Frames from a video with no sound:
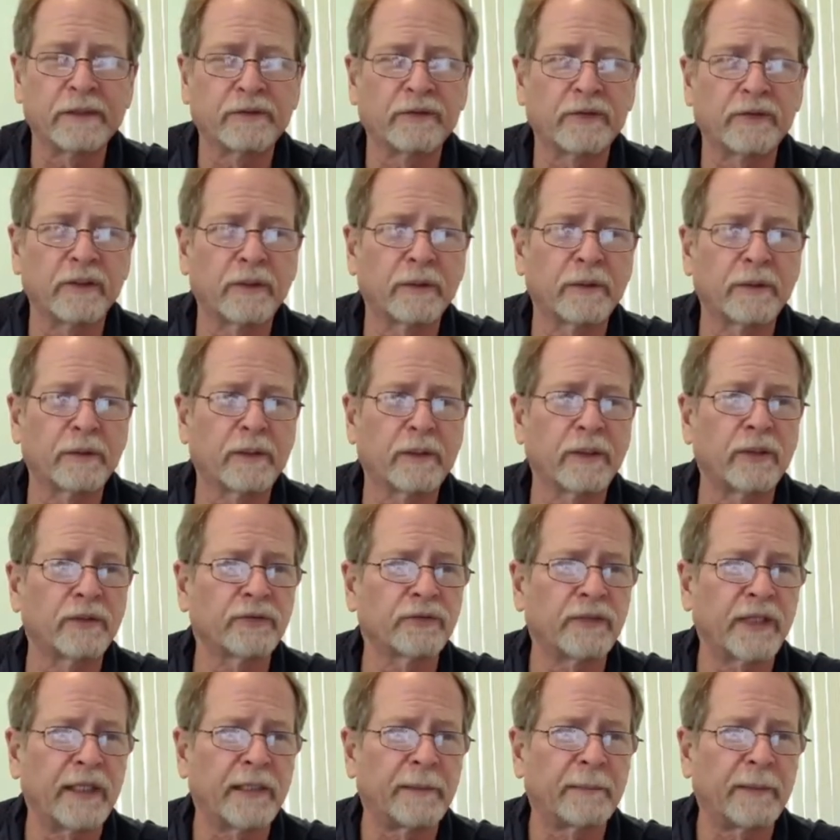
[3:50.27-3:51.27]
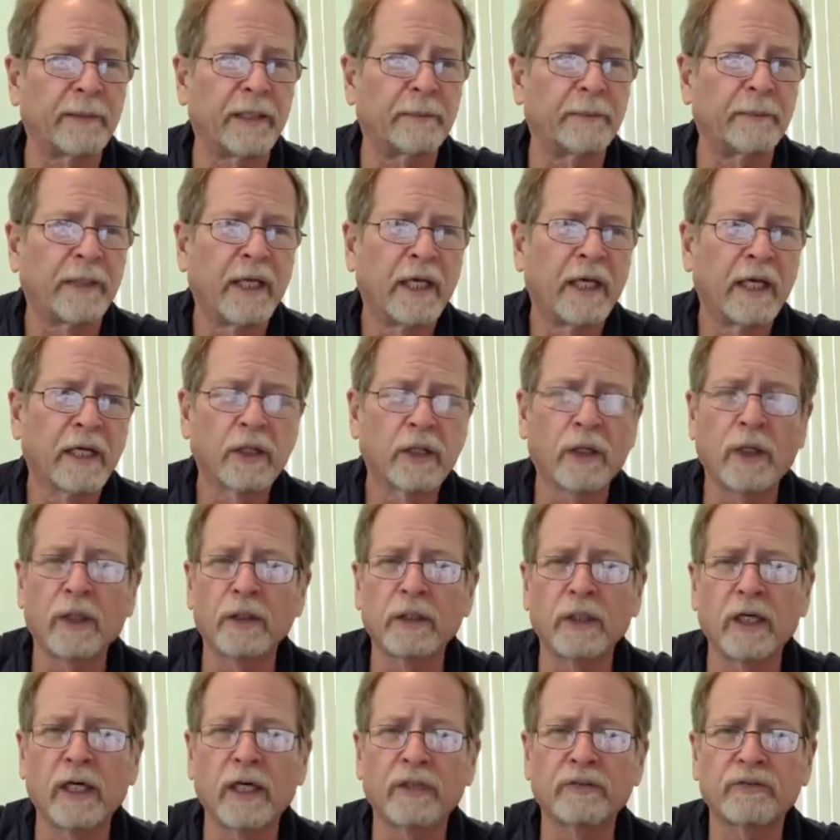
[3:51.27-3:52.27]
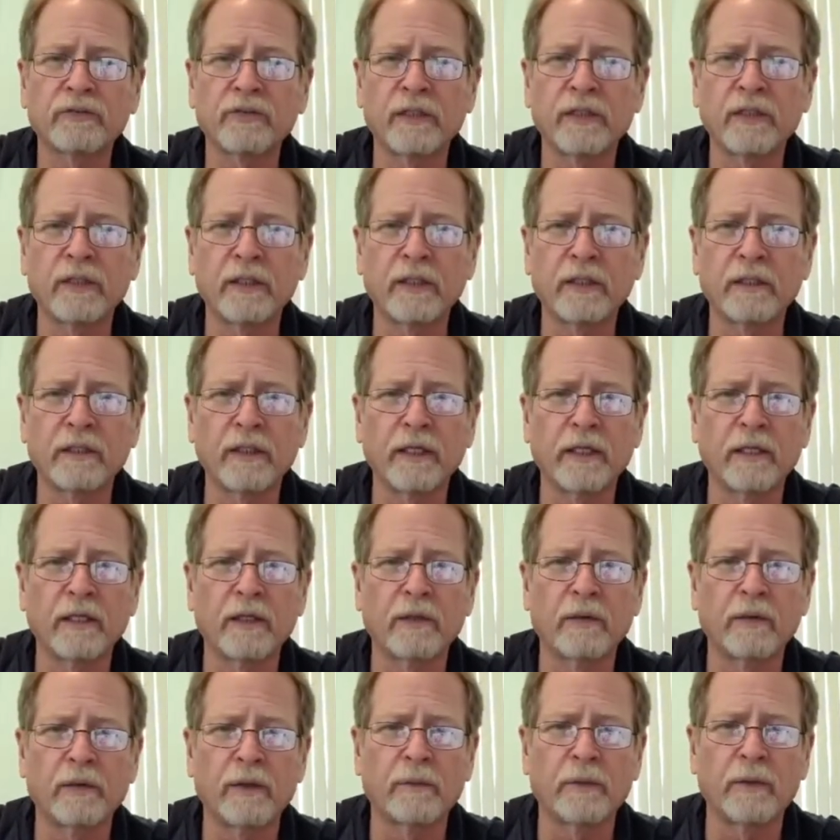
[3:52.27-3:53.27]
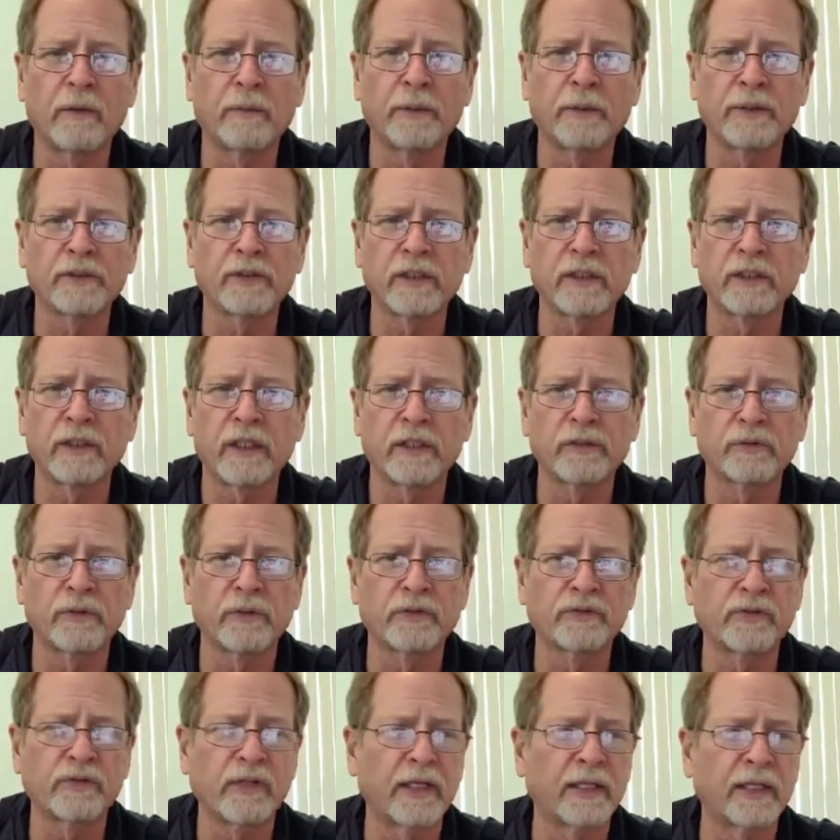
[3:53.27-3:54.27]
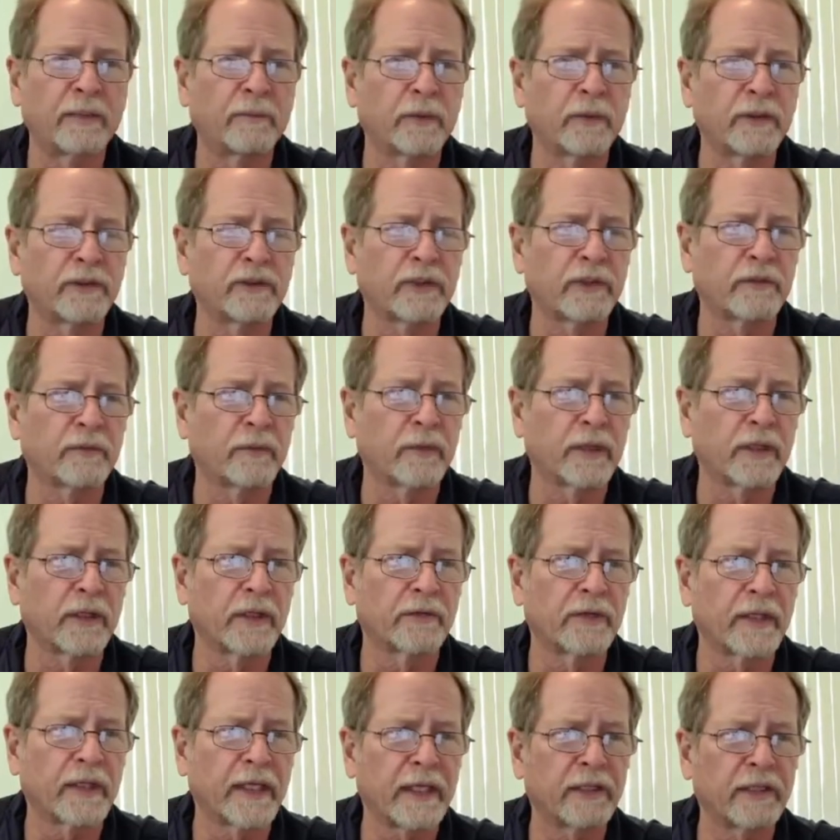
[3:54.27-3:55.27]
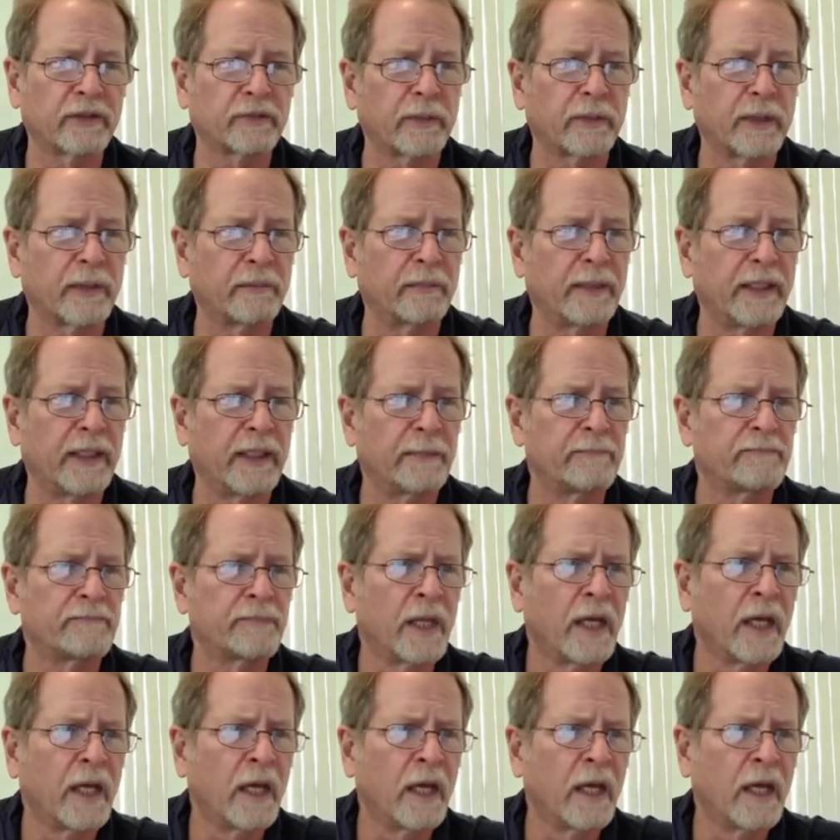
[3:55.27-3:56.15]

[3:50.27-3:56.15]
So call Sam up, call us, and we'll put you in touch with Sam, whatever the case may be.